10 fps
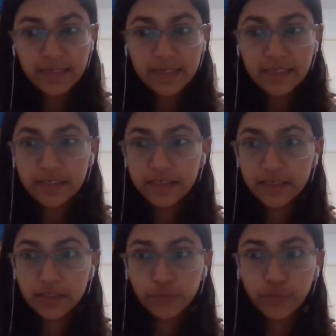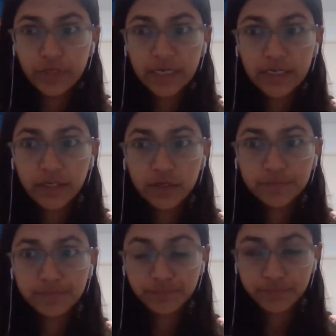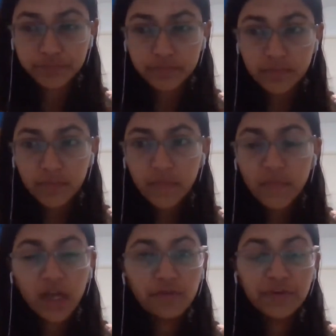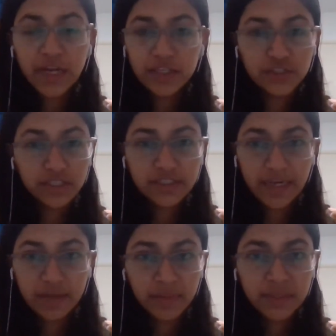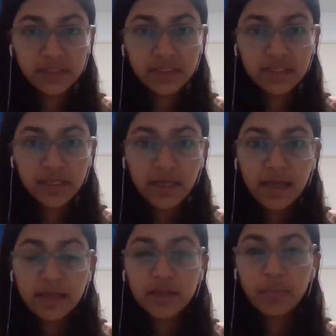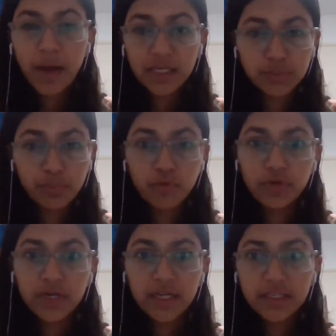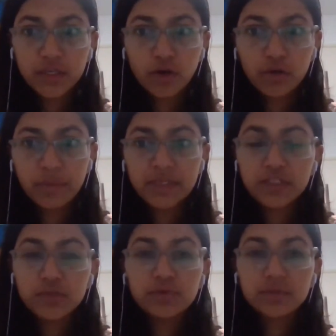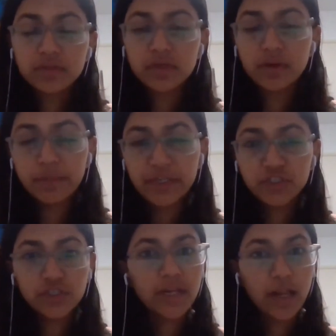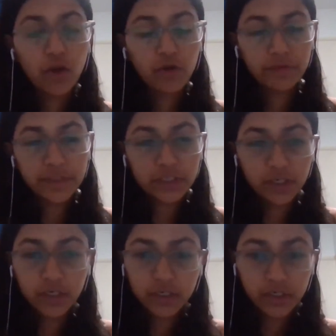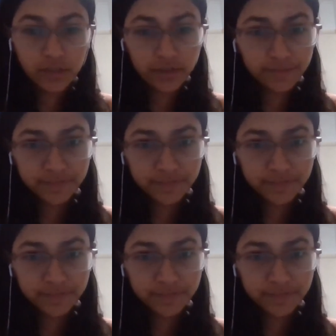secondly, you would need your financial statements, your passport, and other documents you mentioned along with your